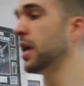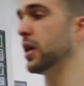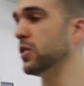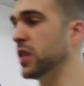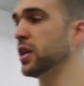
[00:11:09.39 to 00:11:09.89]

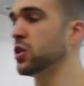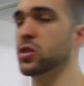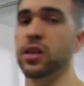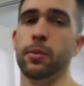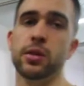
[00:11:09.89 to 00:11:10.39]
in
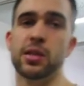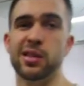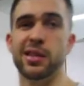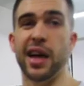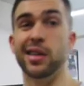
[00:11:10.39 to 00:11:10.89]
teaching someone to
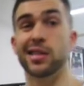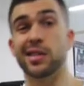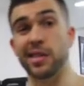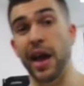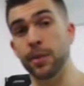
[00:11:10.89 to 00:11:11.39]
stay
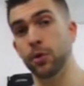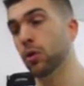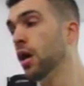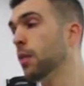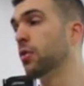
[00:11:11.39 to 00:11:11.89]
stable